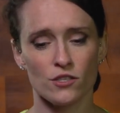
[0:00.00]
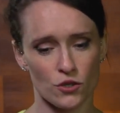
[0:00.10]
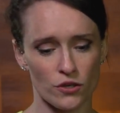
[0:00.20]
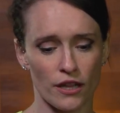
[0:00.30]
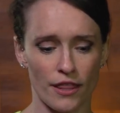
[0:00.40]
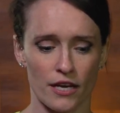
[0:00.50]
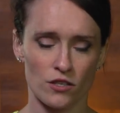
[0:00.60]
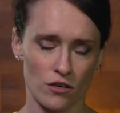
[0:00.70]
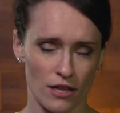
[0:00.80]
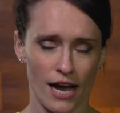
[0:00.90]
Certain things
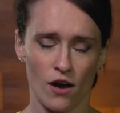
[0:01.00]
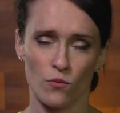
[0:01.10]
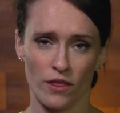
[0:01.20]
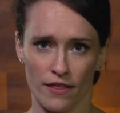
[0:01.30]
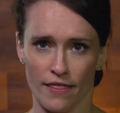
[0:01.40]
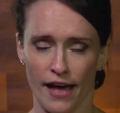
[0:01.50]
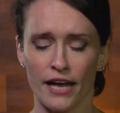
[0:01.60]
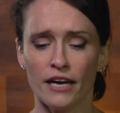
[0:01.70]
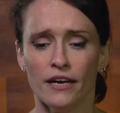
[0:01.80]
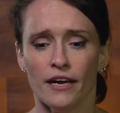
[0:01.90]
are allowed within that,